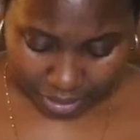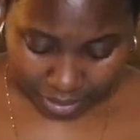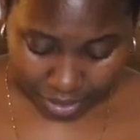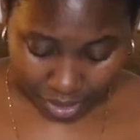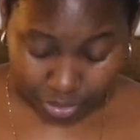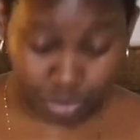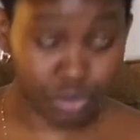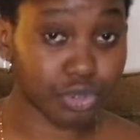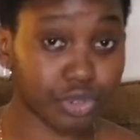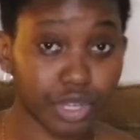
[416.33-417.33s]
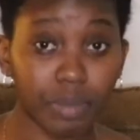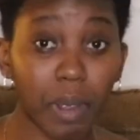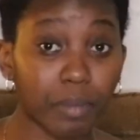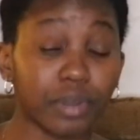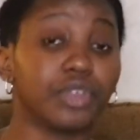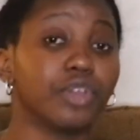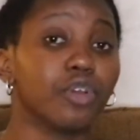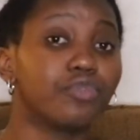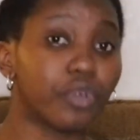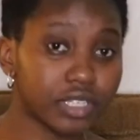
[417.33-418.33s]
Because remember,
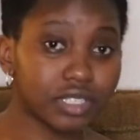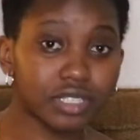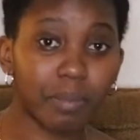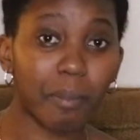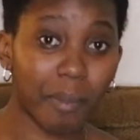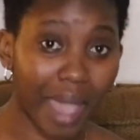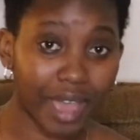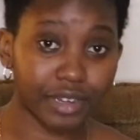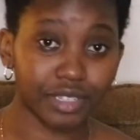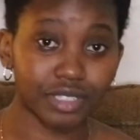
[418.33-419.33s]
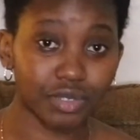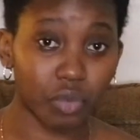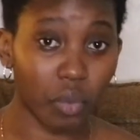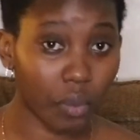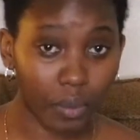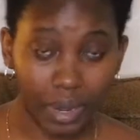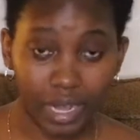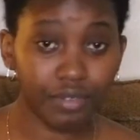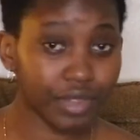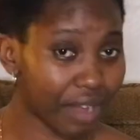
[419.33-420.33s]
your voice matters.
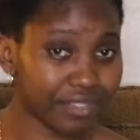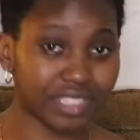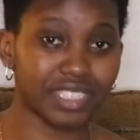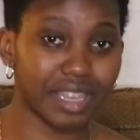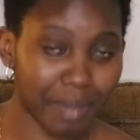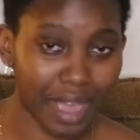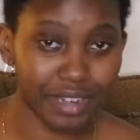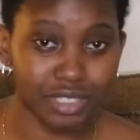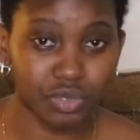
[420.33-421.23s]
Whatever you have to say matters.